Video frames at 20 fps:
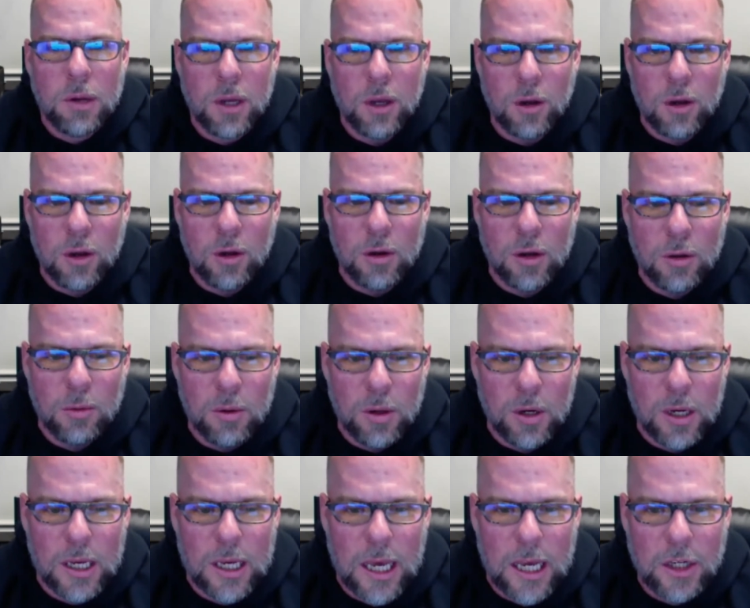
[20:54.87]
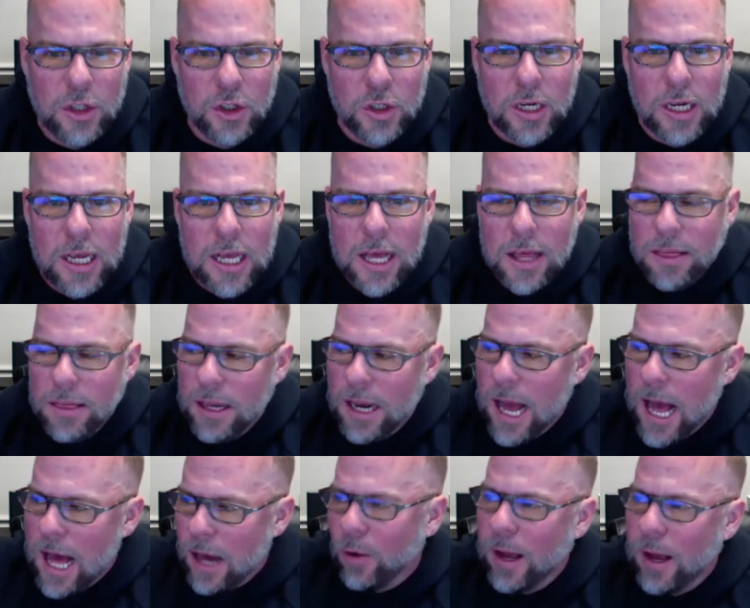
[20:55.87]
communication, then
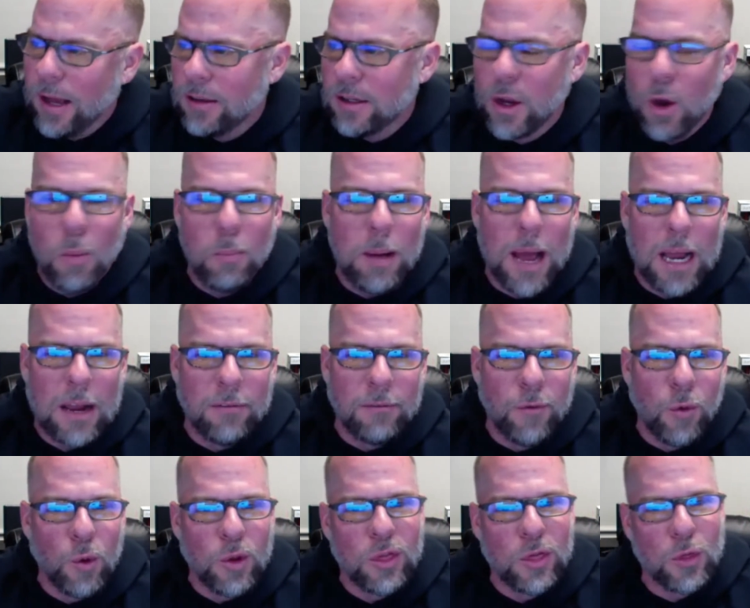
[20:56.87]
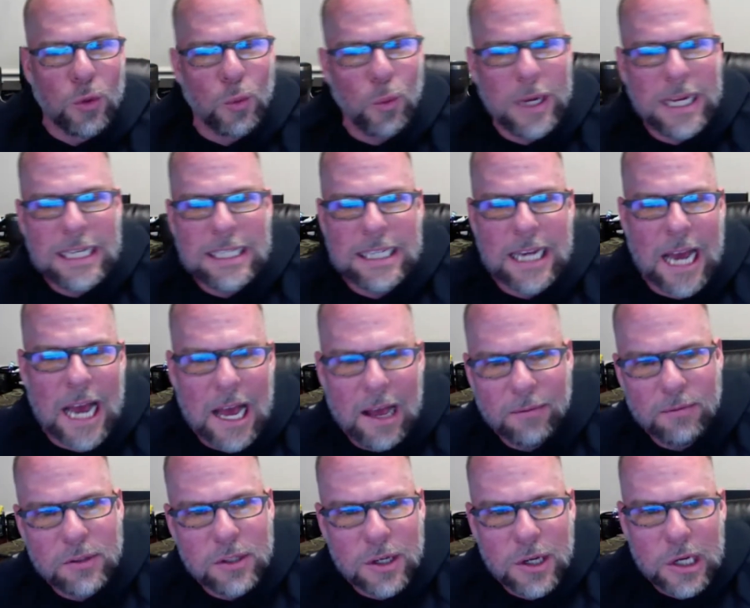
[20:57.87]
I don't have to go back and forth 3
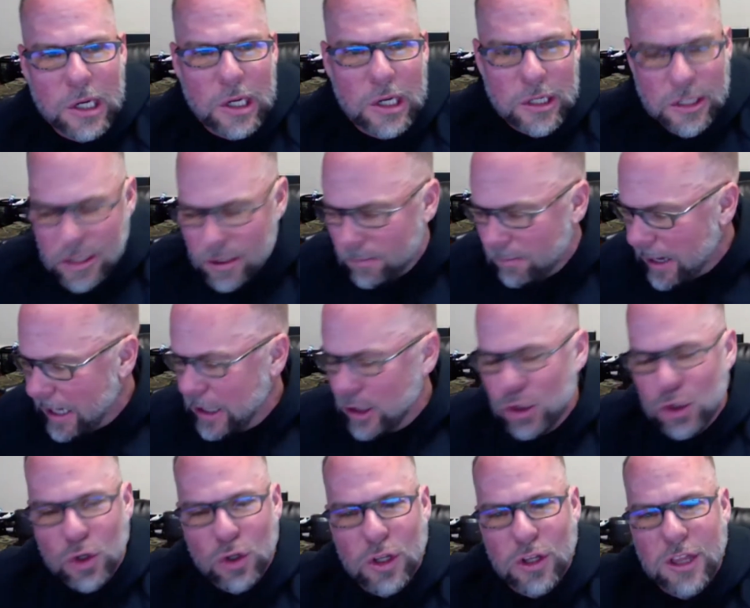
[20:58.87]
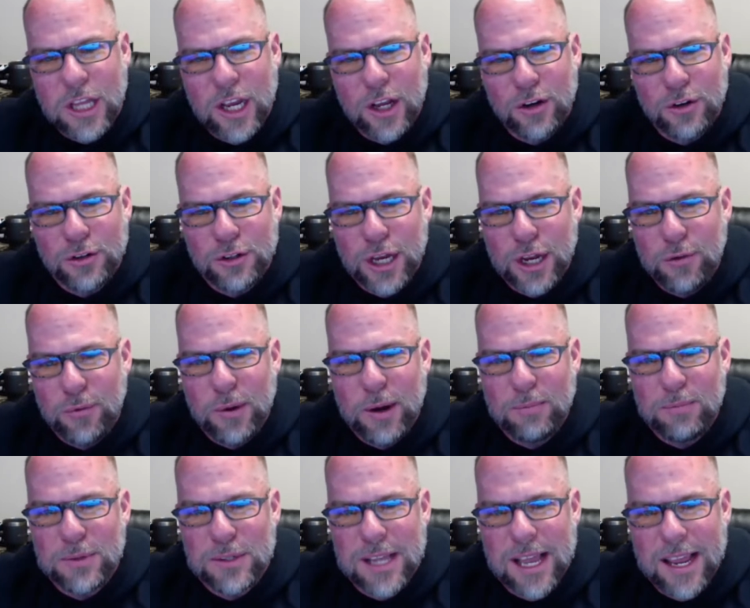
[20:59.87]
times to make sure that they understand what
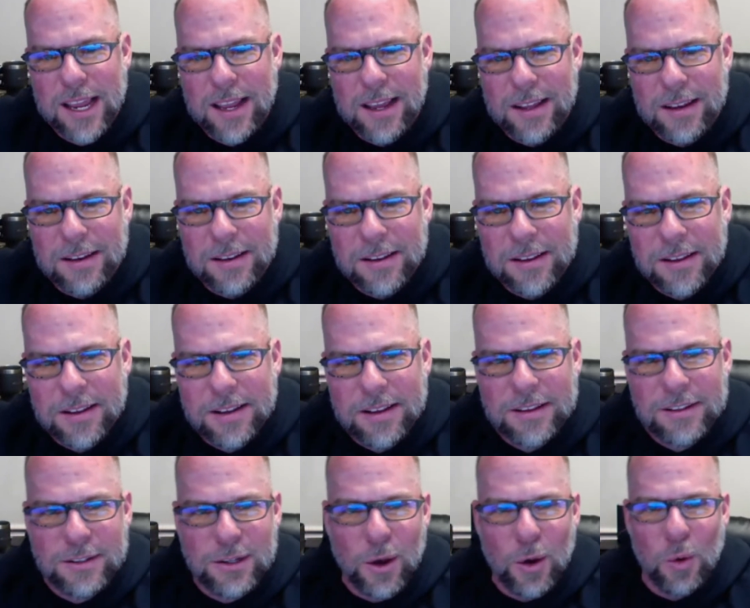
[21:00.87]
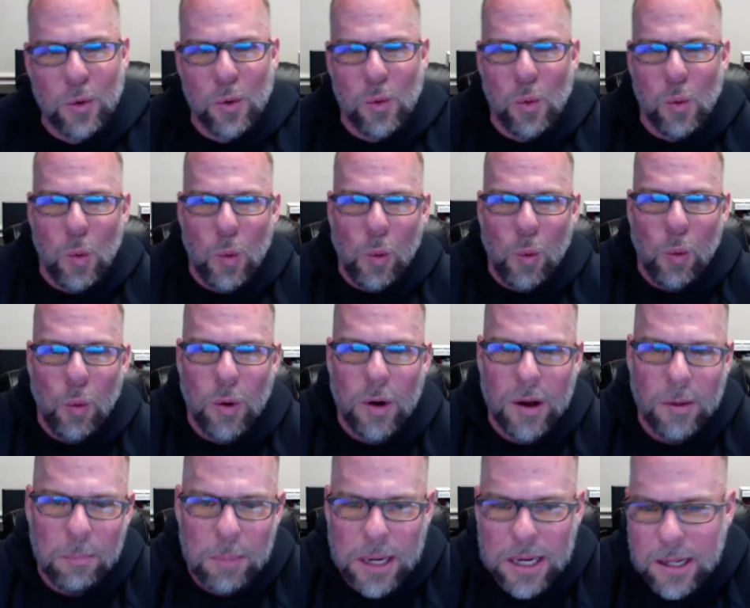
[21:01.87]
I'm saying. So
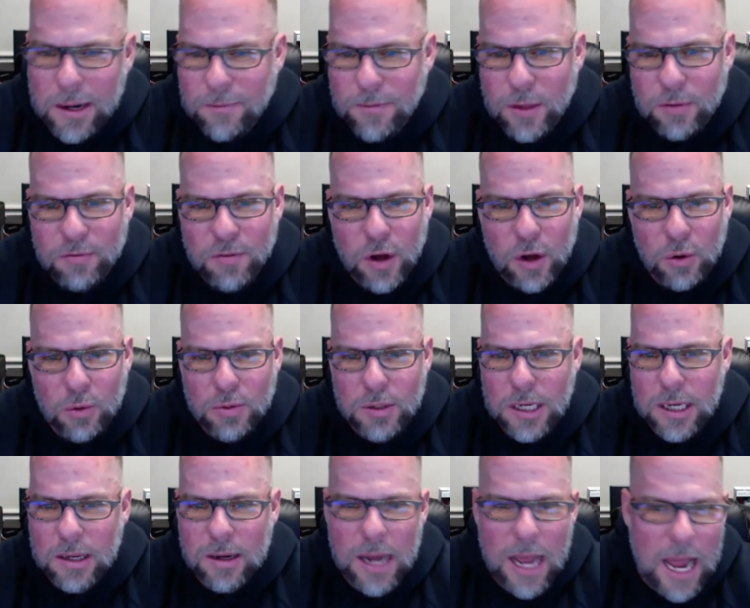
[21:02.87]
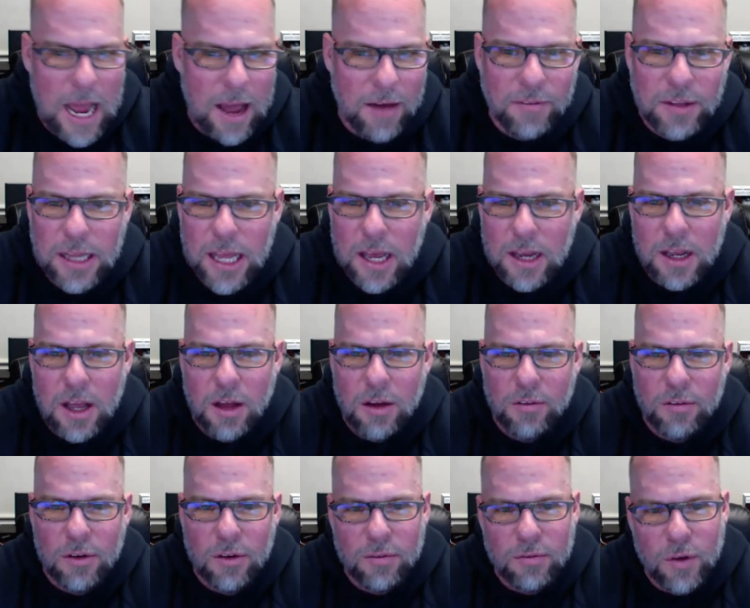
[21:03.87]
picking up the phone and having that
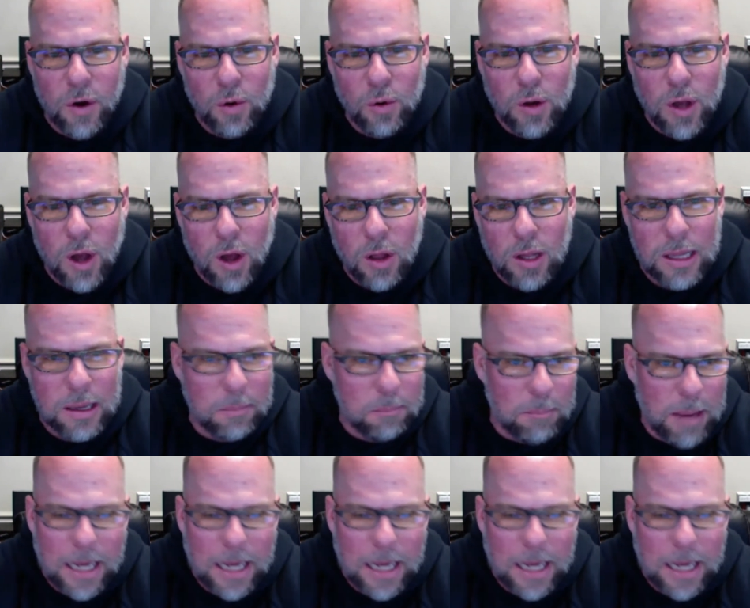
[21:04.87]
phone call and